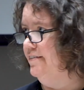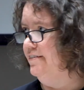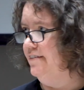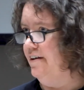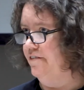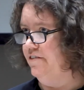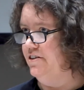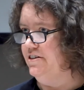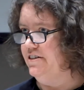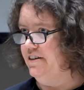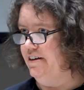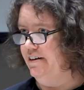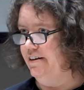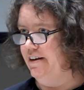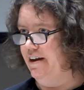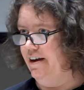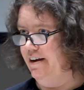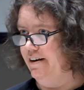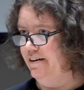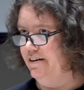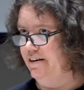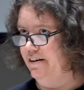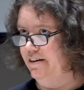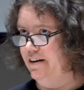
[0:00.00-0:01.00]

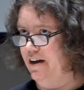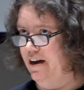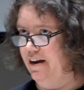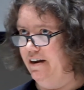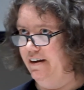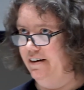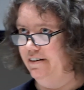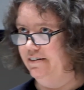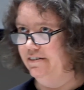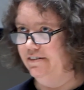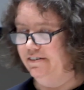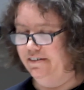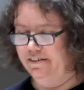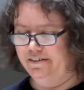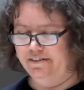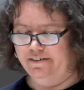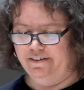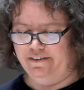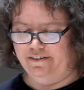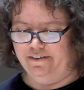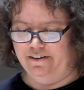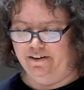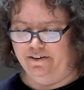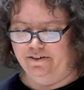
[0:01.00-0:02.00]
1799.
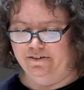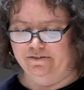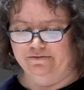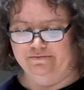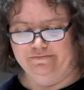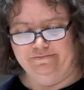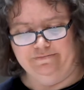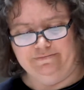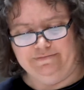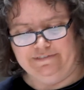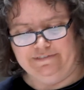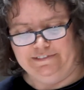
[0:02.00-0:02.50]
So